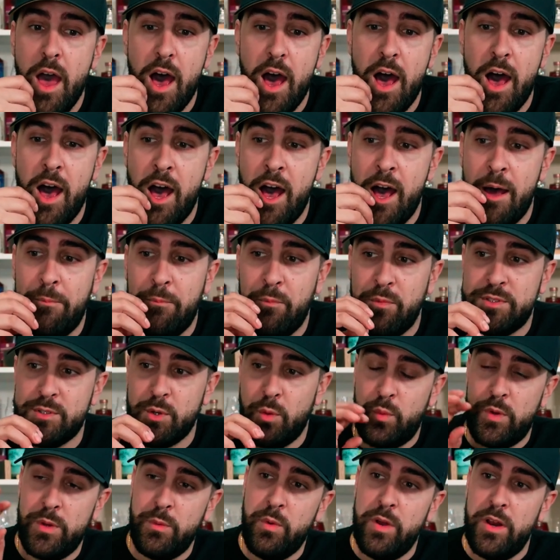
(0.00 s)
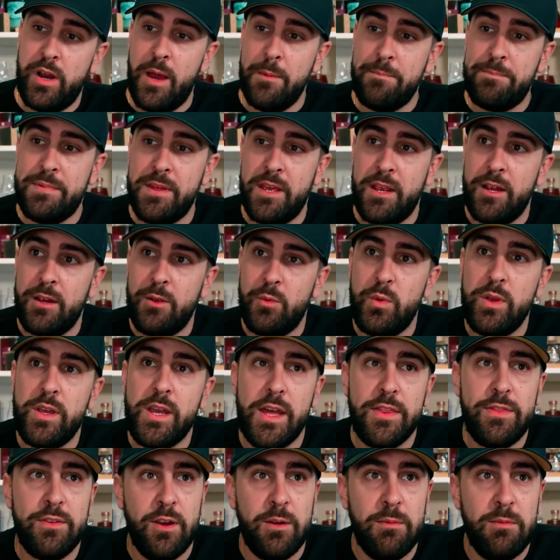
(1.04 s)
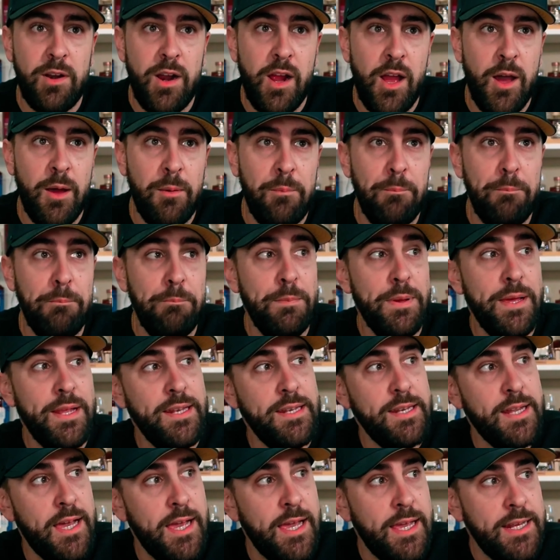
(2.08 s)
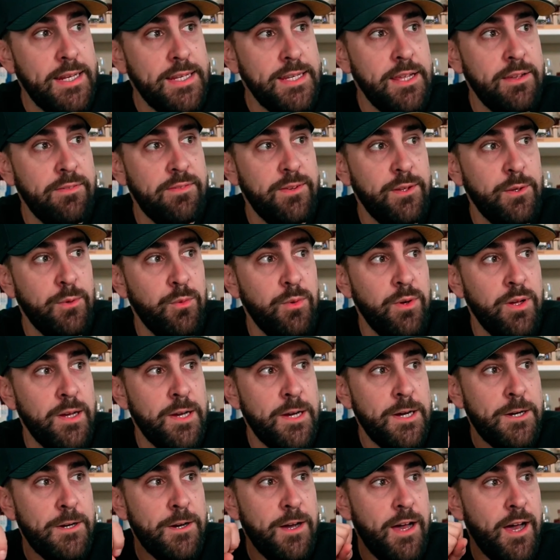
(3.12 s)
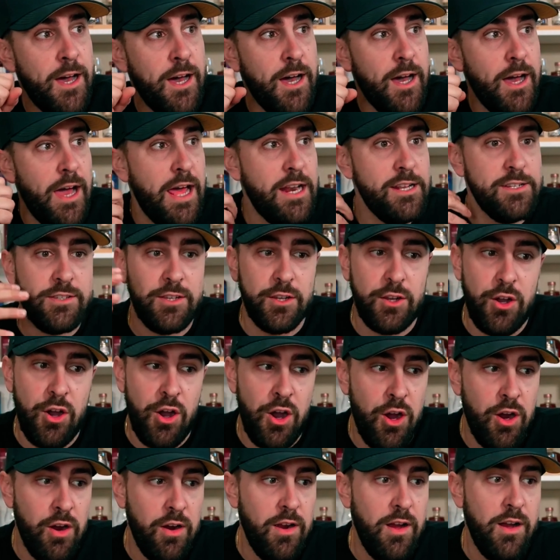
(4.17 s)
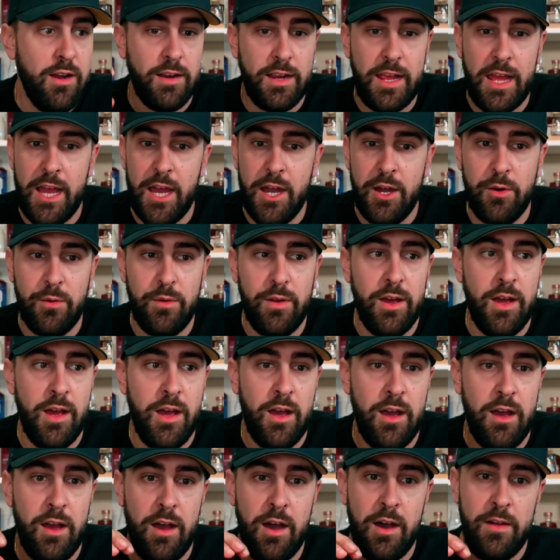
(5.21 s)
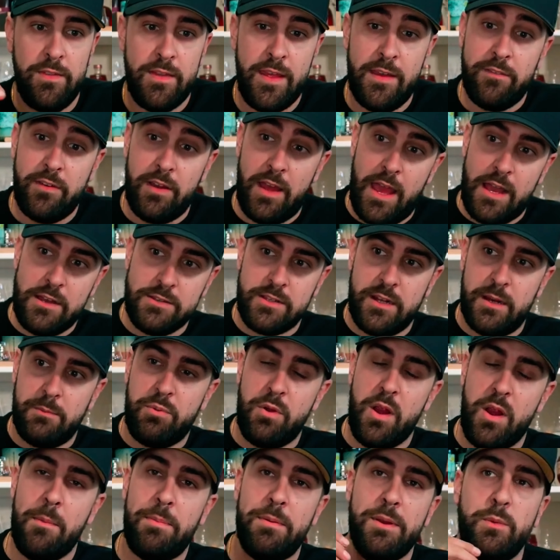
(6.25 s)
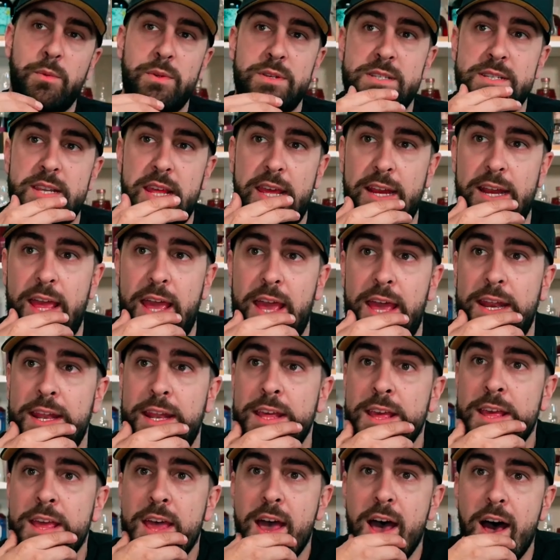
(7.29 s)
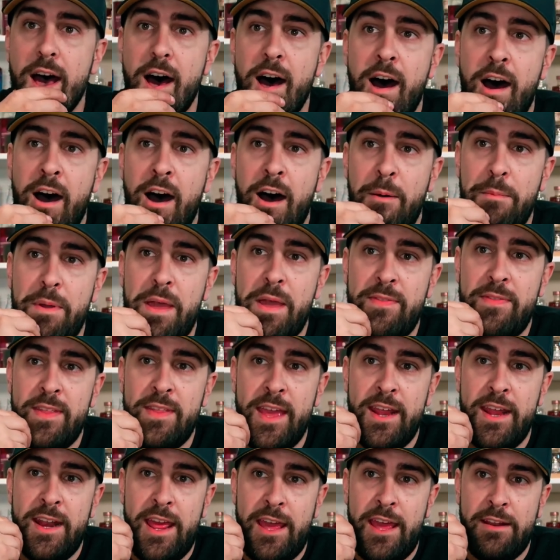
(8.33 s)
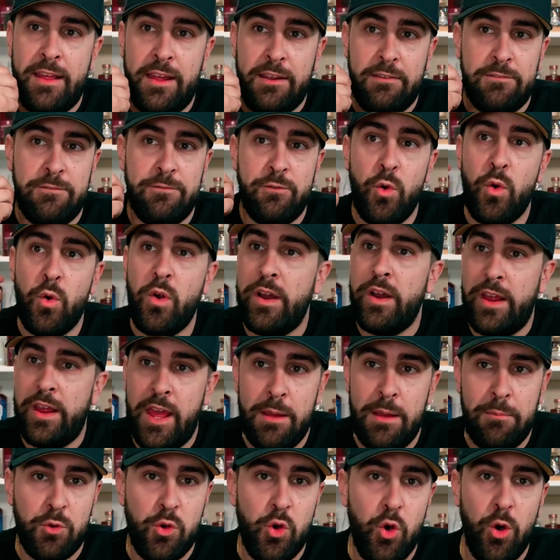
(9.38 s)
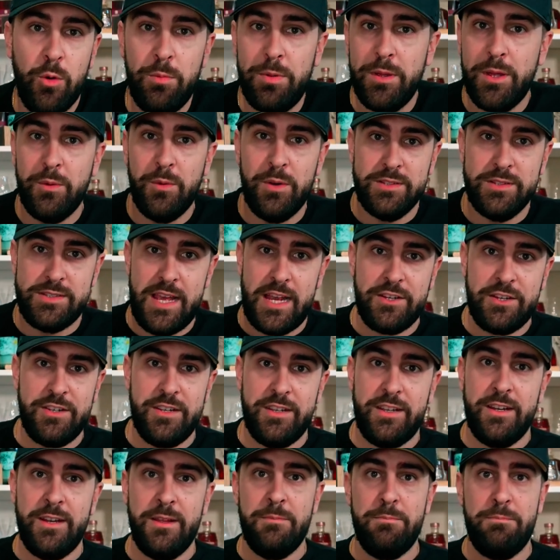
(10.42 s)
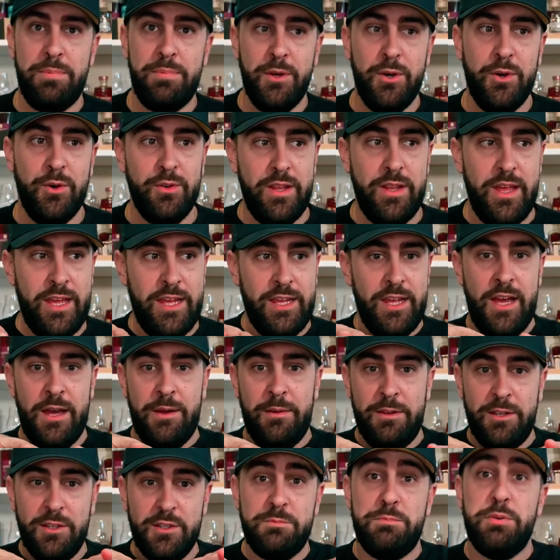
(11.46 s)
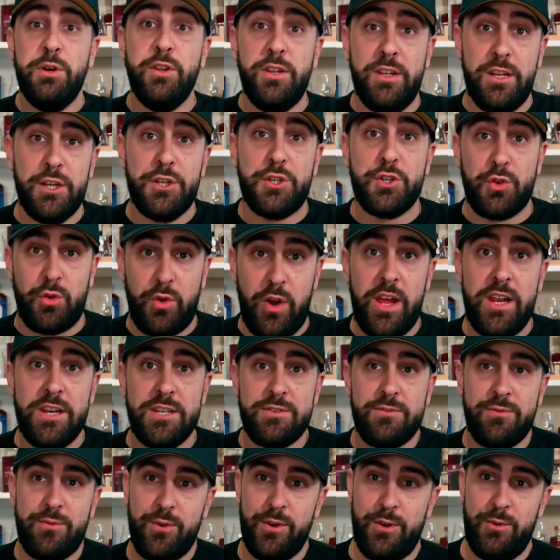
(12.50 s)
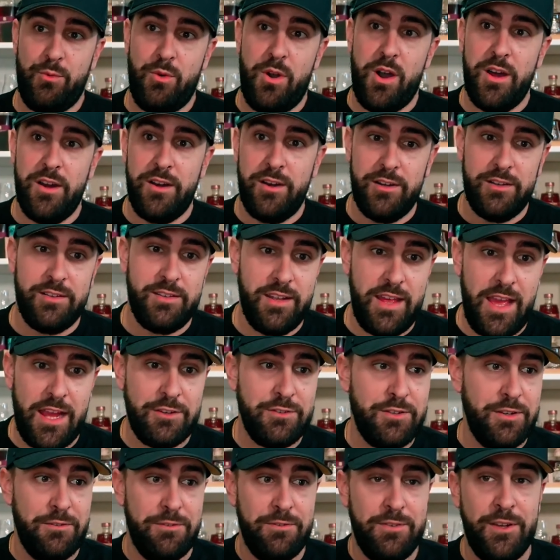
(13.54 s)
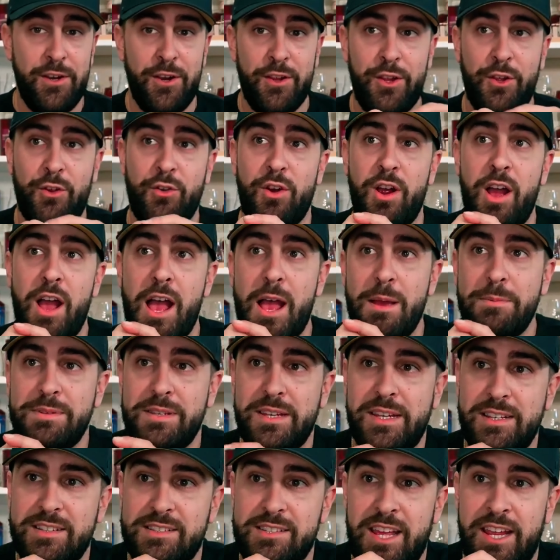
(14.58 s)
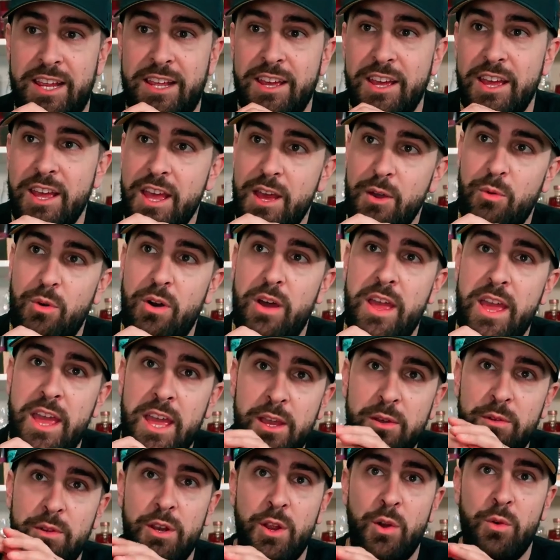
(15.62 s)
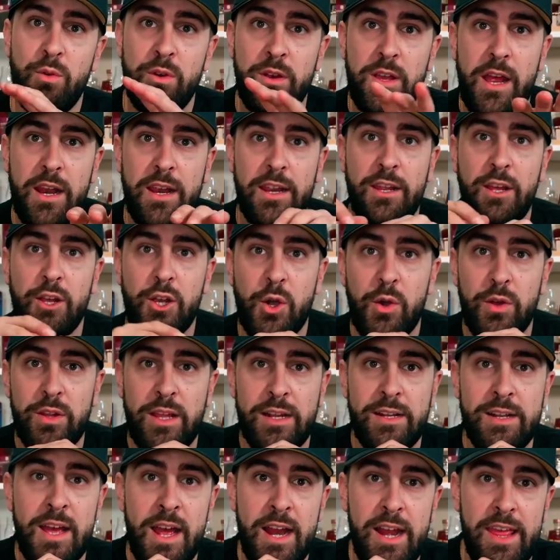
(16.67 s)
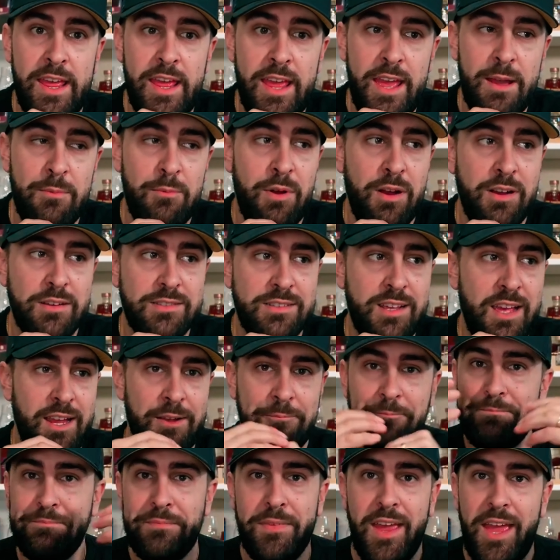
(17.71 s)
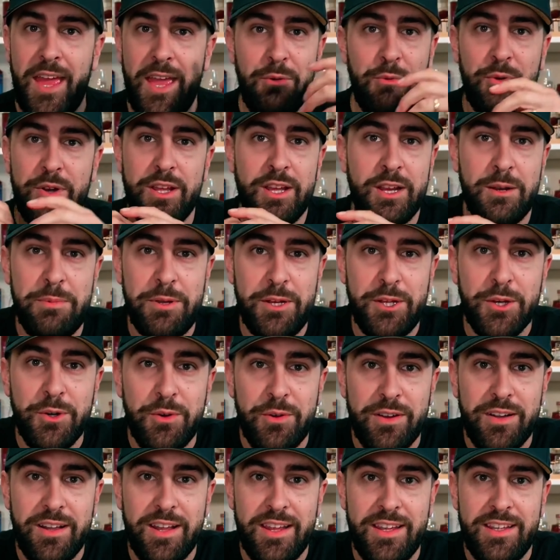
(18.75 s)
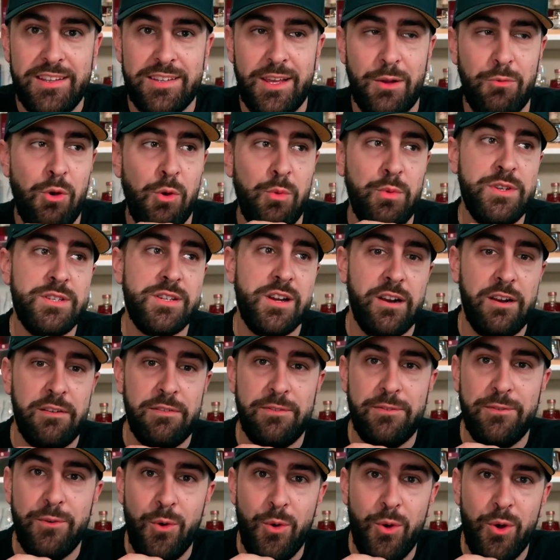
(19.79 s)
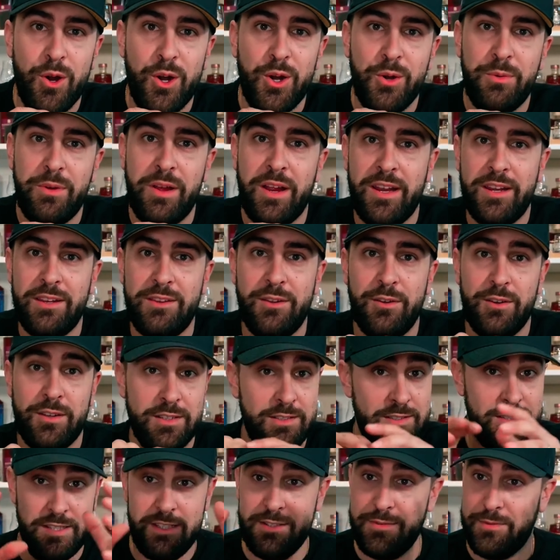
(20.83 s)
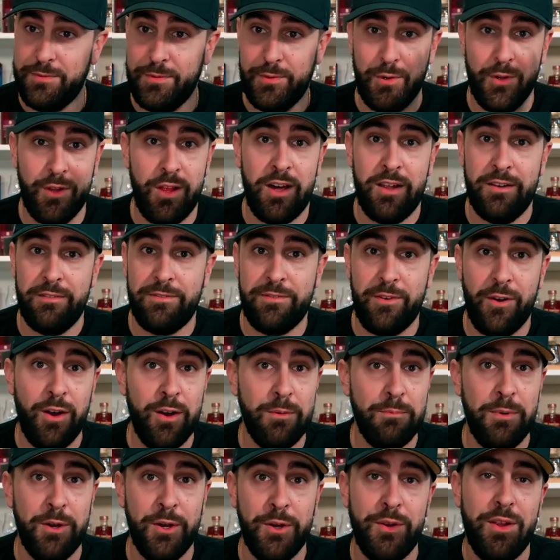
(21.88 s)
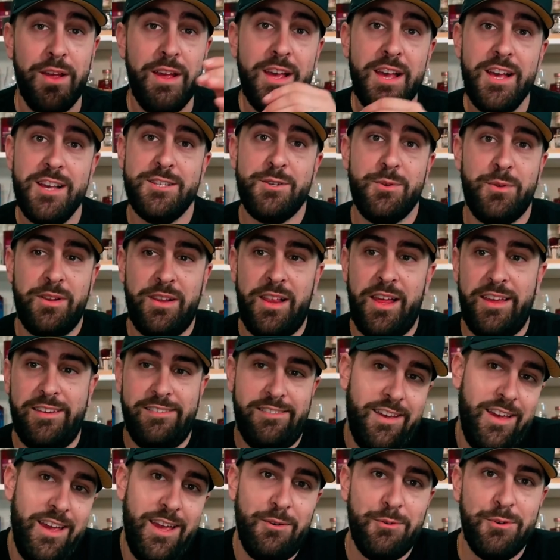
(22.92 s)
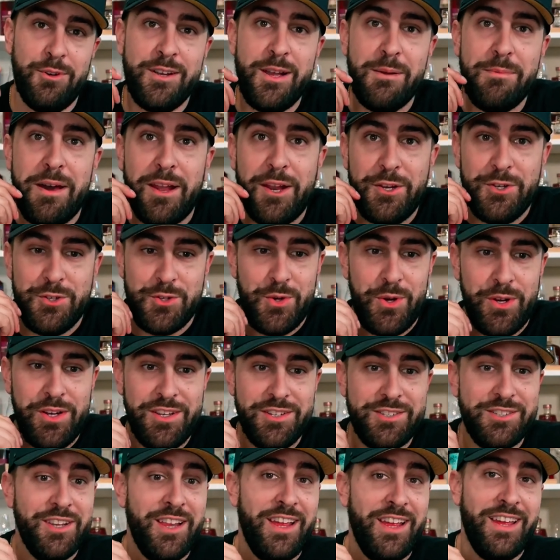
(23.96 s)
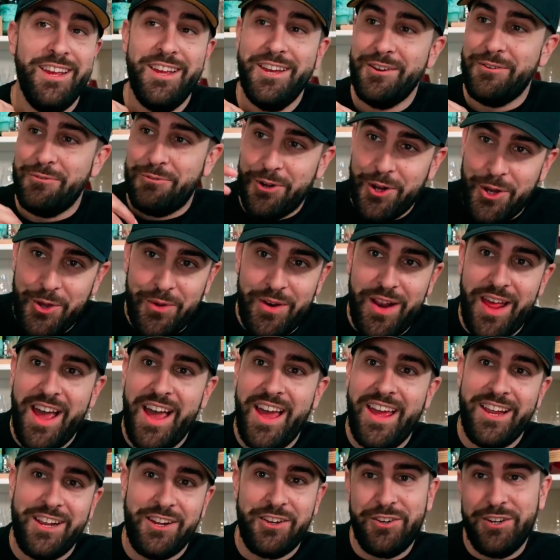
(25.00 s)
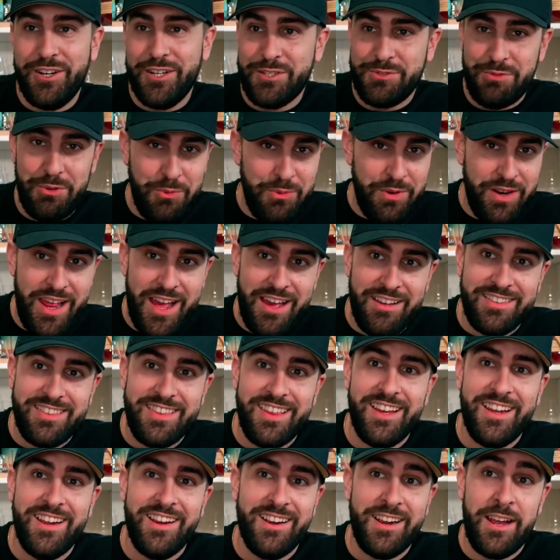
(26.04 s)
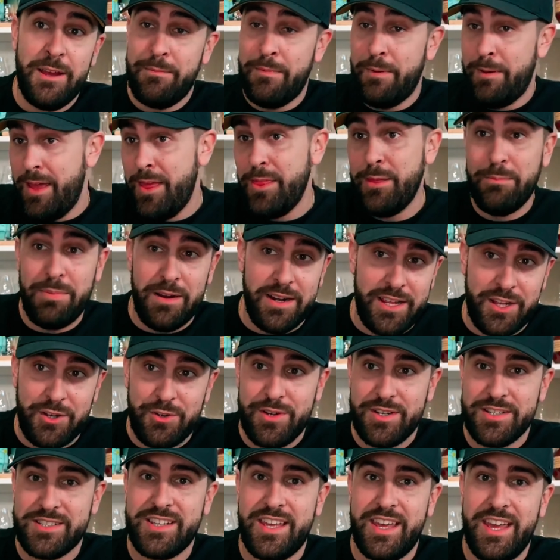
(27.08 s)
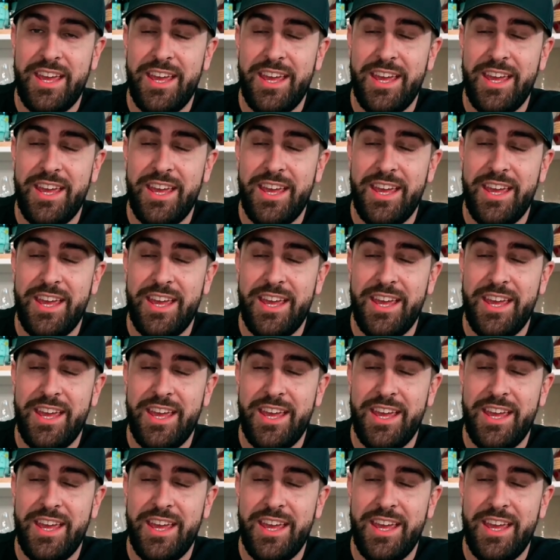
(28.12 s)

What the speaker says: So we went up there. We got there around midnight, if you will. Had a cigar, hung out on. They have a house on the property we stayed at. And then at like 4 a.m., Colby was actually going to build he was building a trench for water to actually feed all the crops. And he's like, well, hey, we'll kind of get going like 9 a.m. I was like, hey, what are you going to be doing? He's like, well, we start at 4. We got to, because he's full on farm mode. So we're like, hey, we'll come out and join you. So like Ro and I and Chris, we went out there, and my other buddy Chris